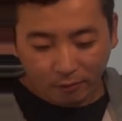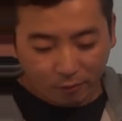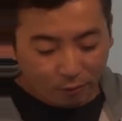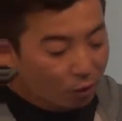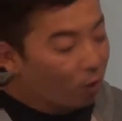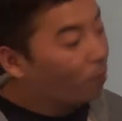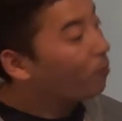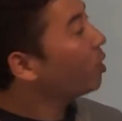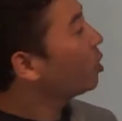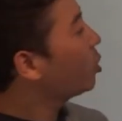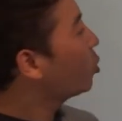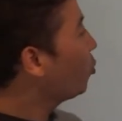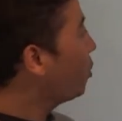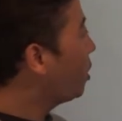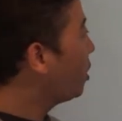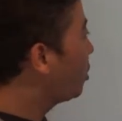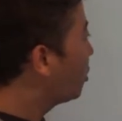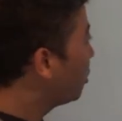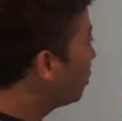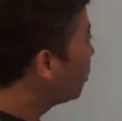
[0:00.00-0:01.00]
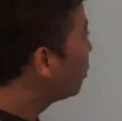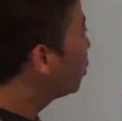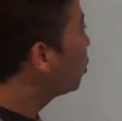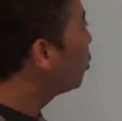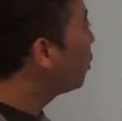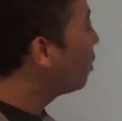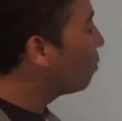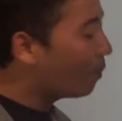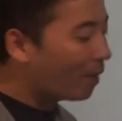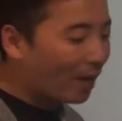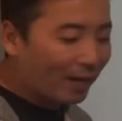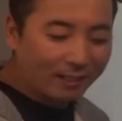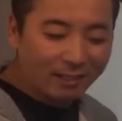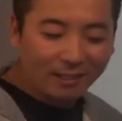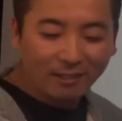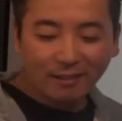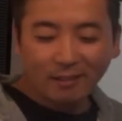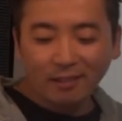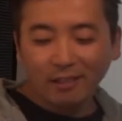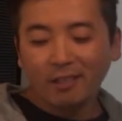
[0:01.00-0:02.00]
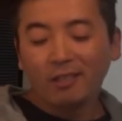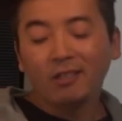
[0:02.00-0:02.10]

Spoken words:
from the streets to impacting